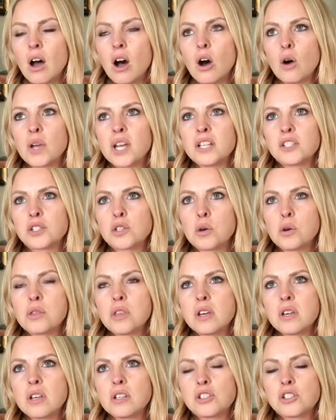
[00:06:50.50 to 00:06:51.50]
Okay, so
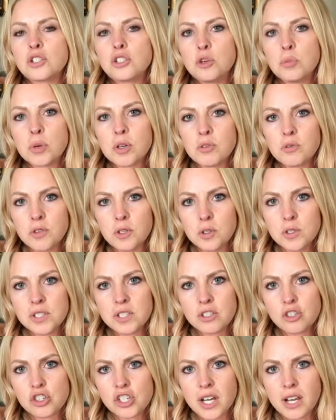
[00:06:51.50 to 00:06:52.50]
the superfoods
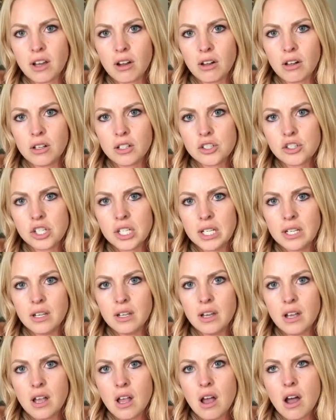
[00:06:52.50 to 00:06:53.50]
in Shakeology